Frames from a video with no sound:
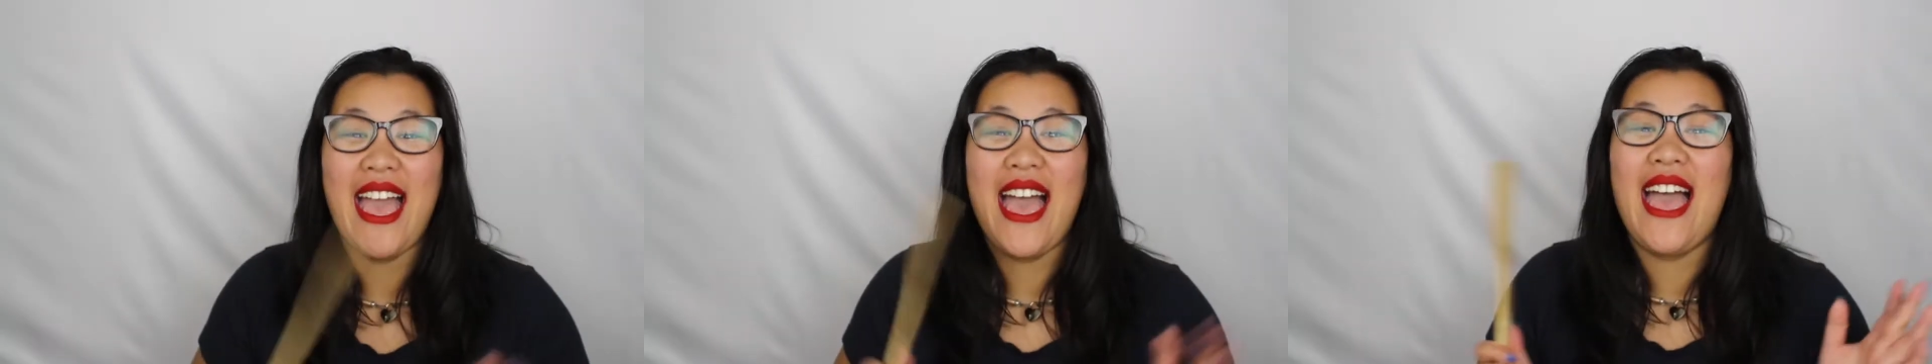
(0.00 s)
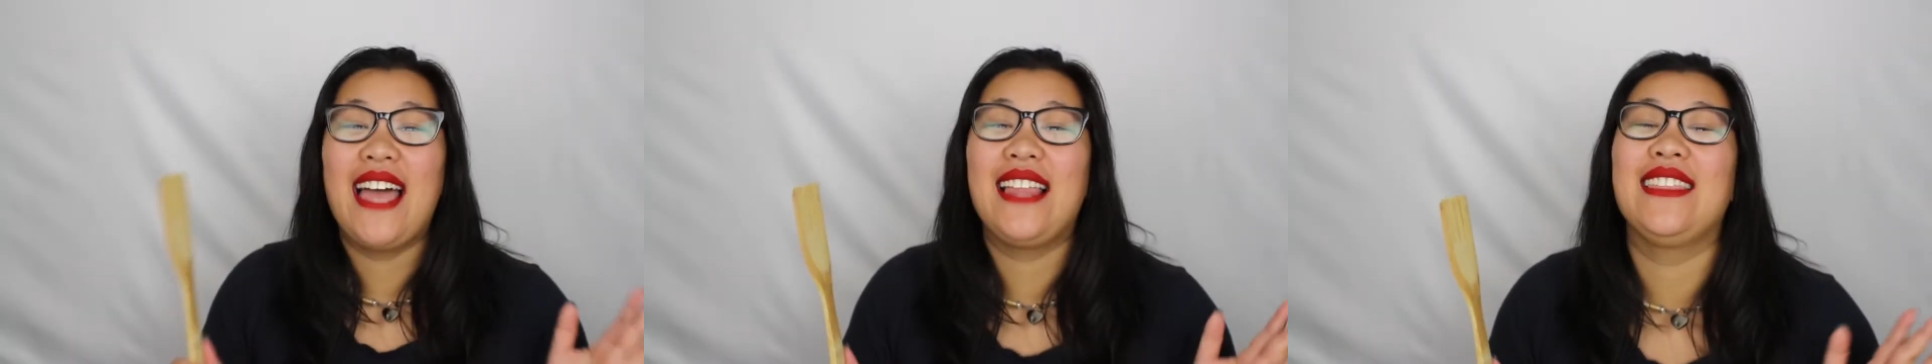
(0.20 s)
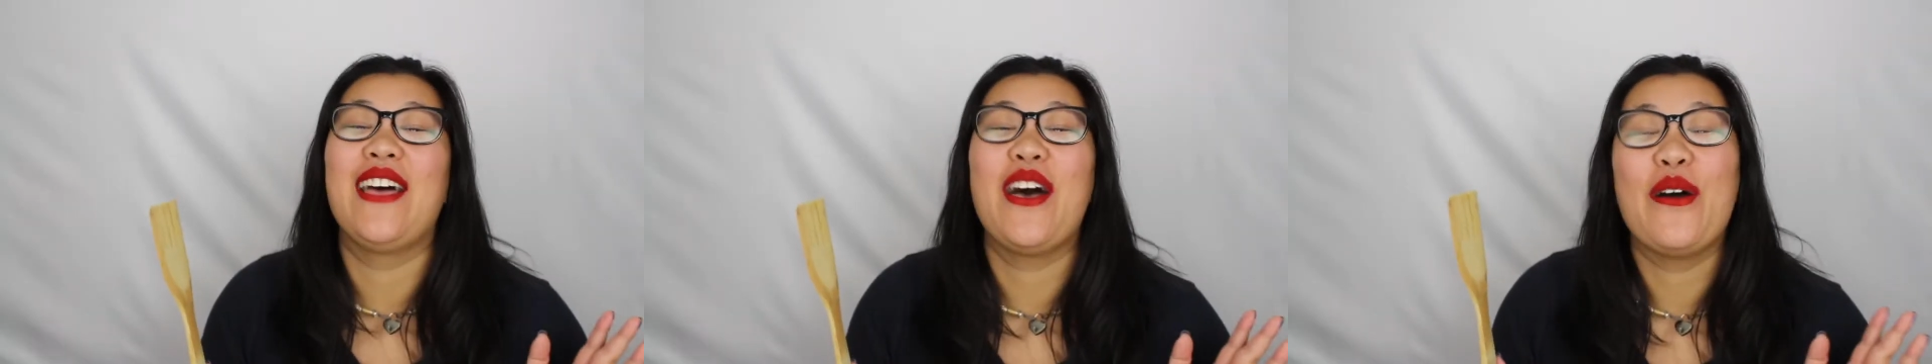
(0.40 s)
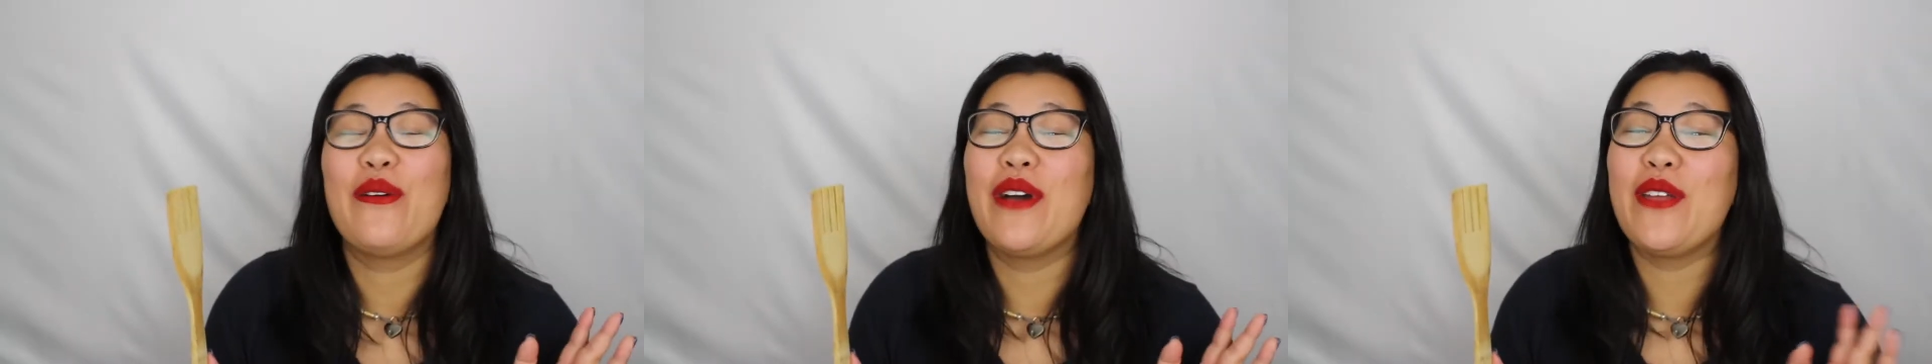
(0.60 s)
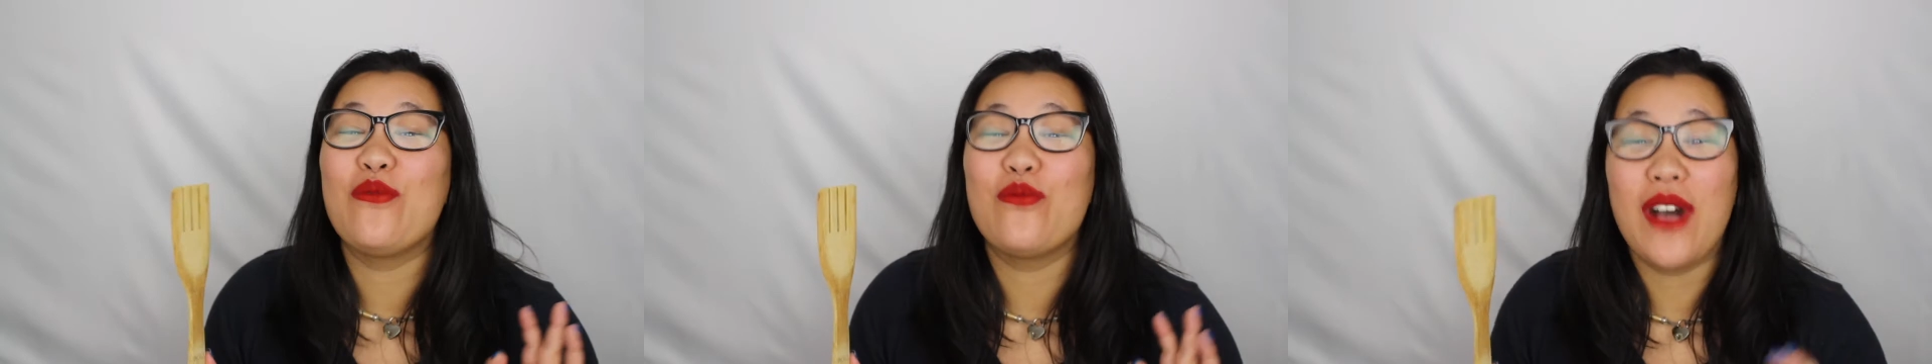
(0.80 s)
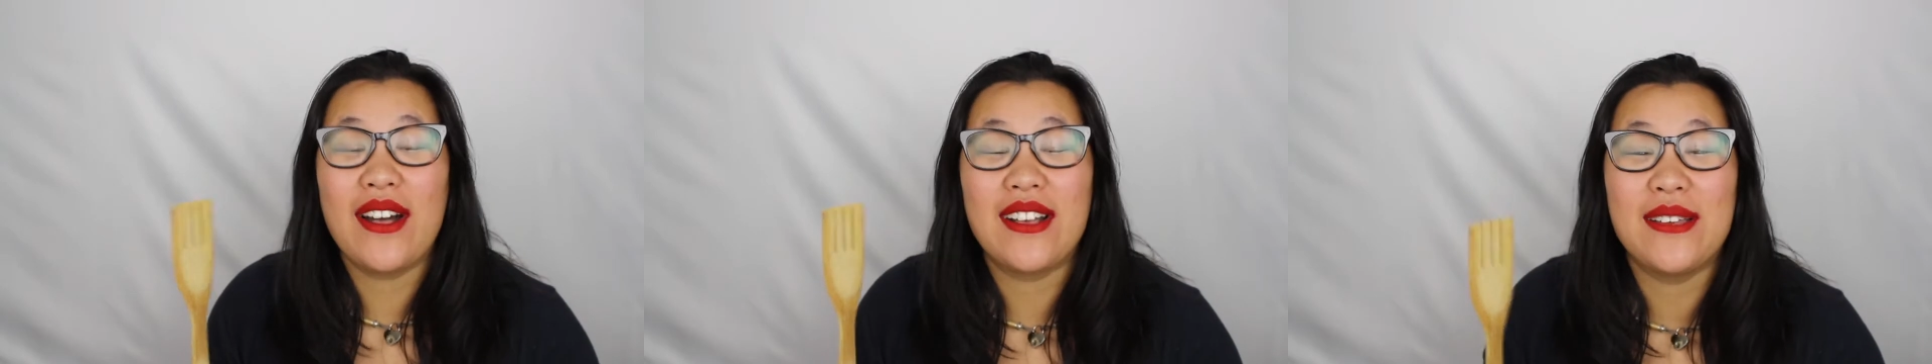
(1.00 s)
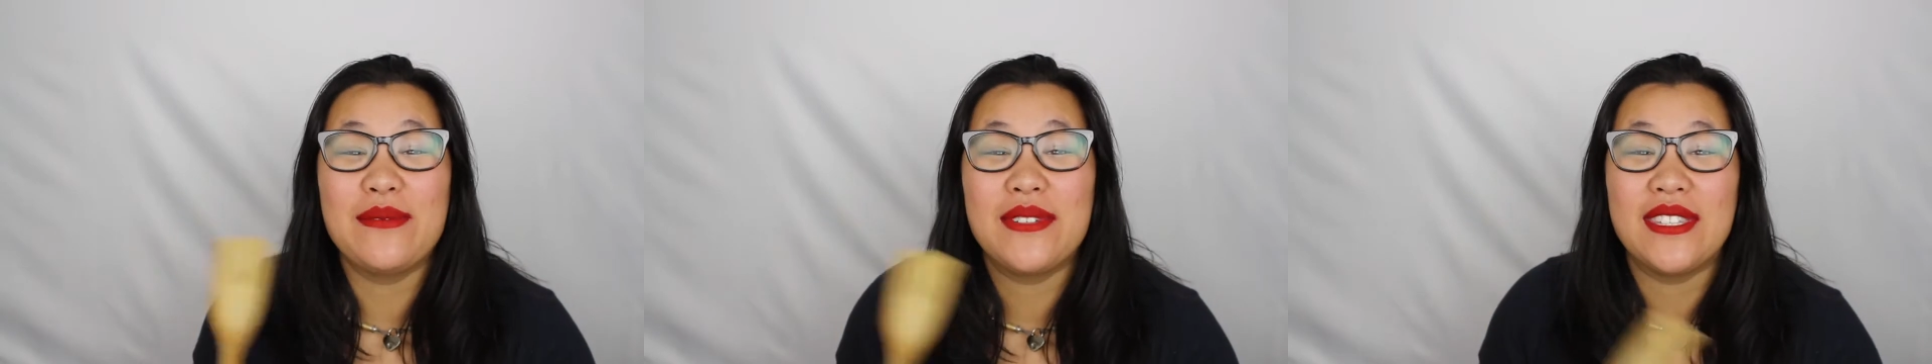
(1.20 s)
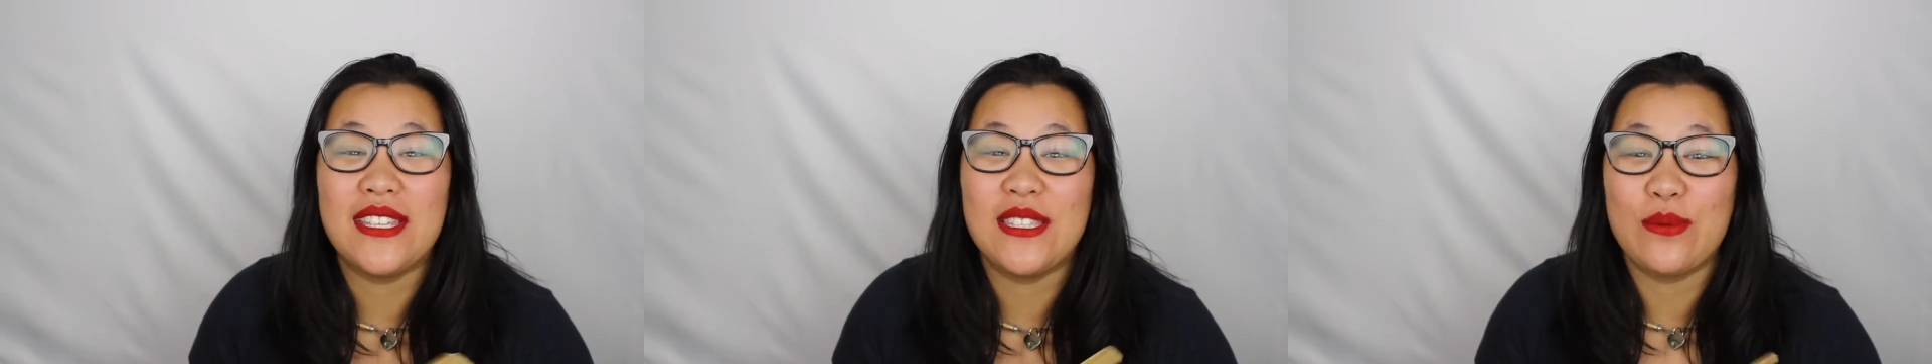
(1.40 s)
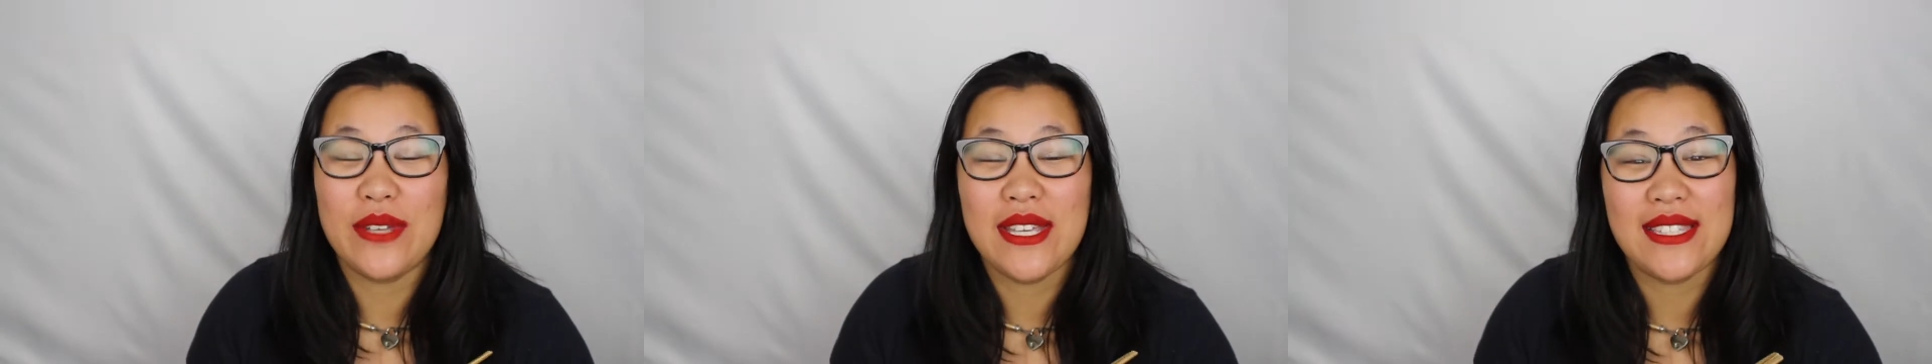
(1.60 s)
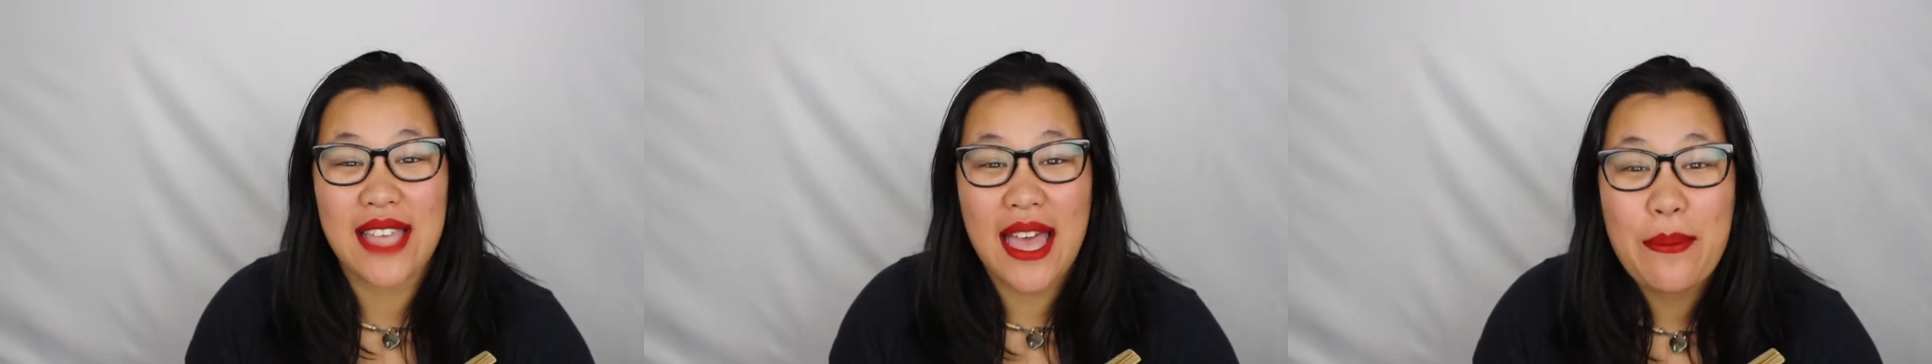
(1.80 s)
Hello, and welcome to this
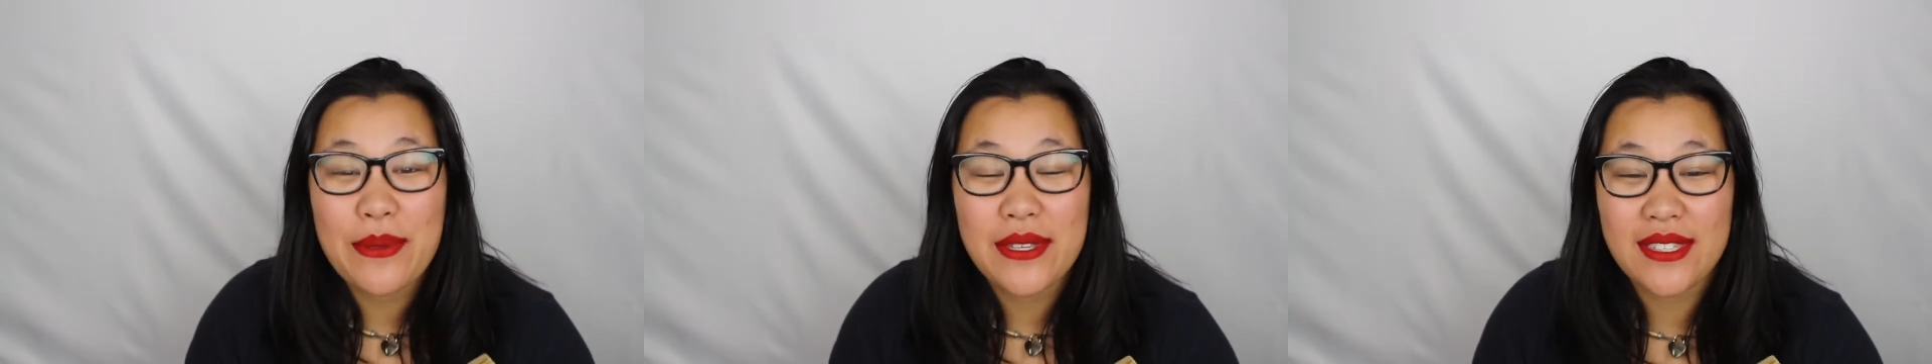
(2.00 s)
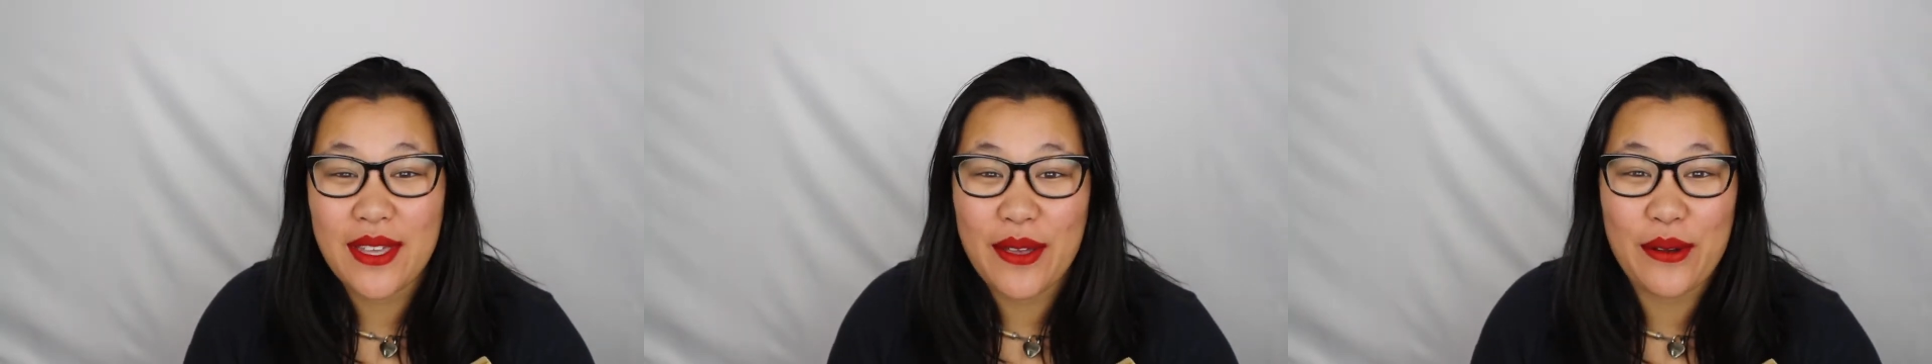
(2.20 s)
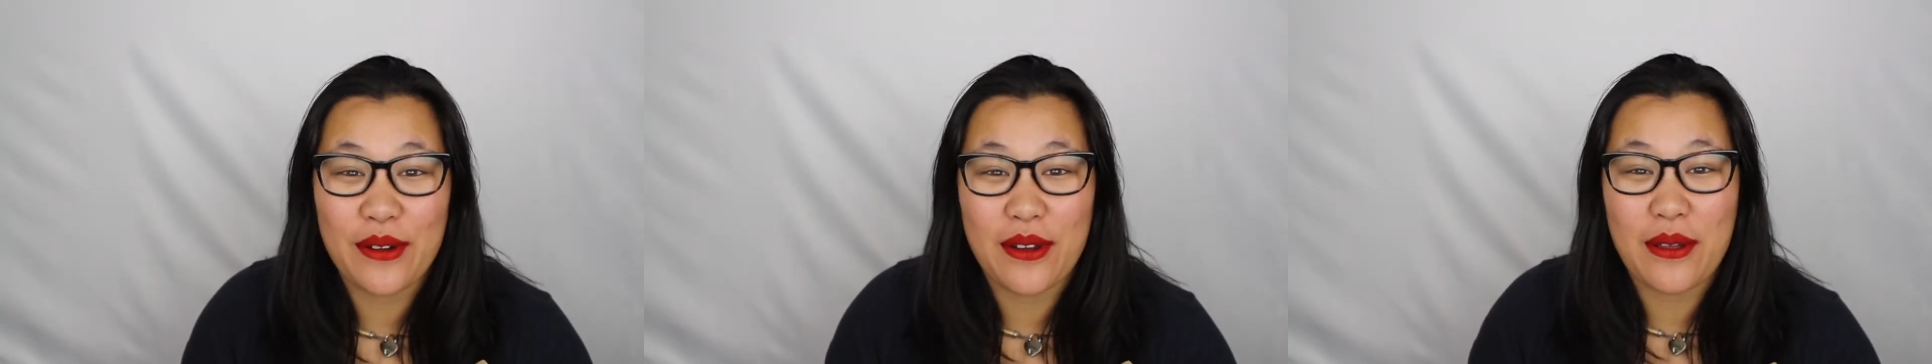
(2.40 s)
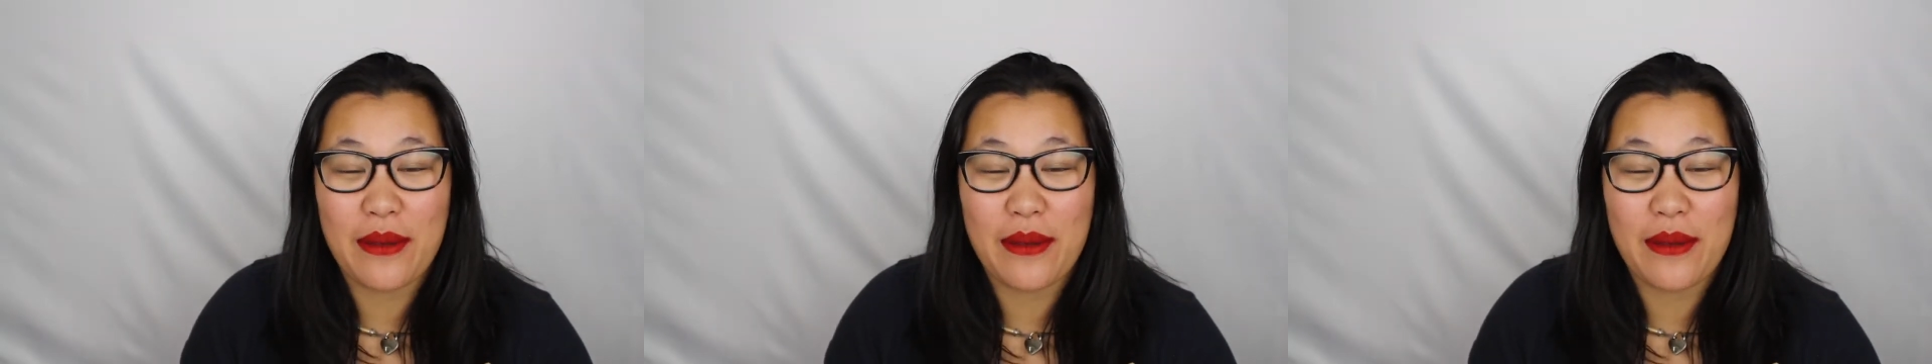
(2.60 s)
week's episode.